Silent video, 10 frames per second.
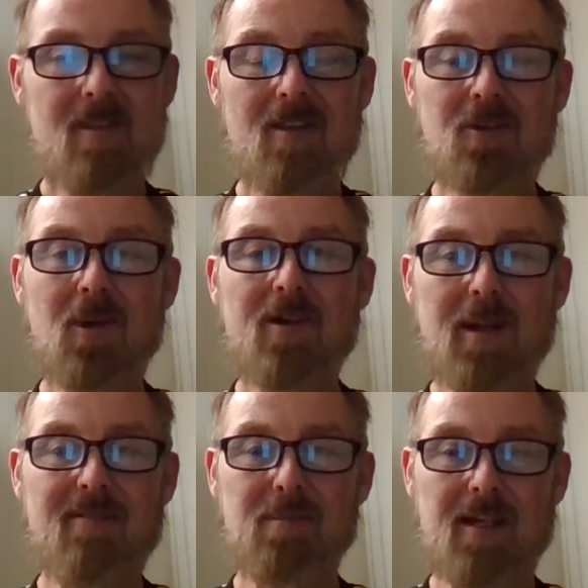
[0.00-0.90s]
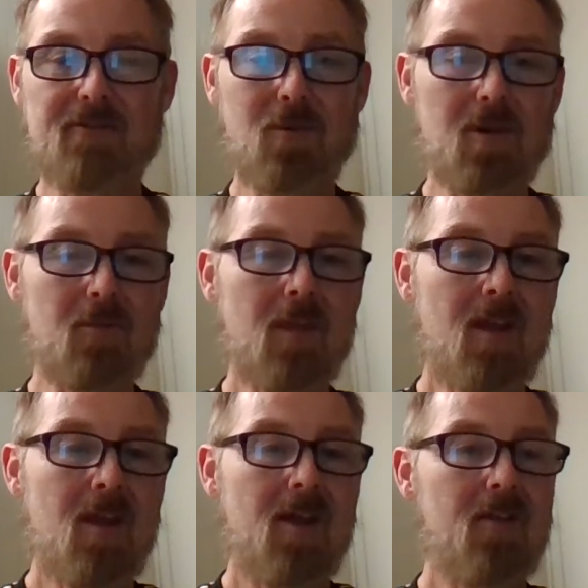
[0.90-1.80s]
So here's what I have planned for you.
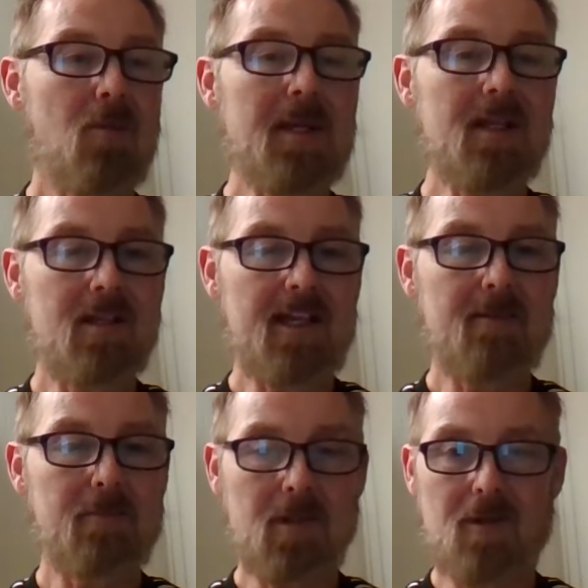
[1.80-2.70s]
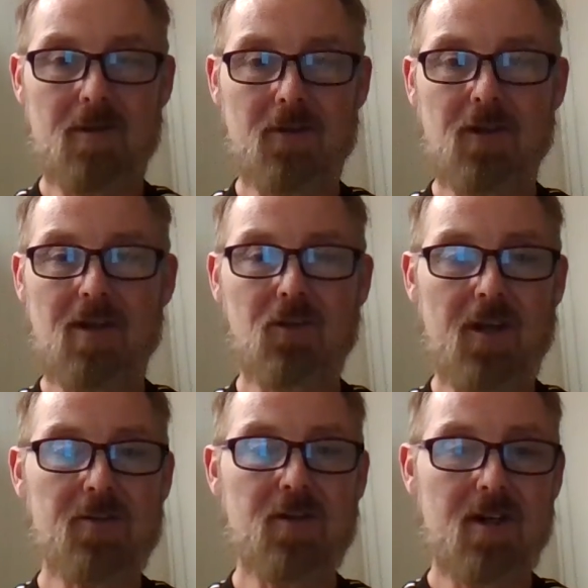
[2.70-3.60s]
There'll be a link below that says
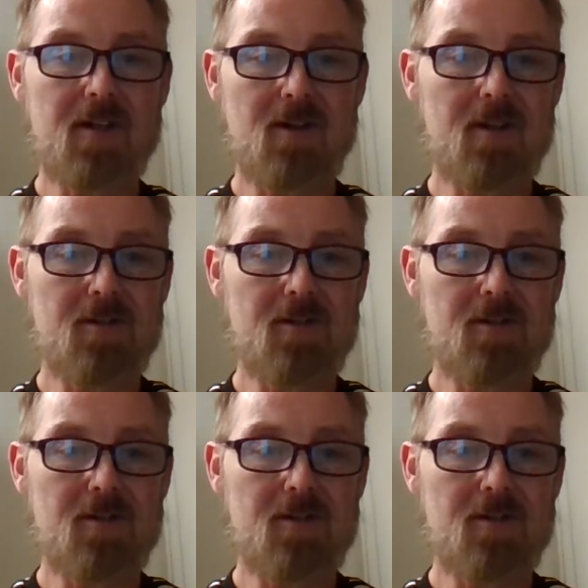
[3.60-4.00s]
Introduction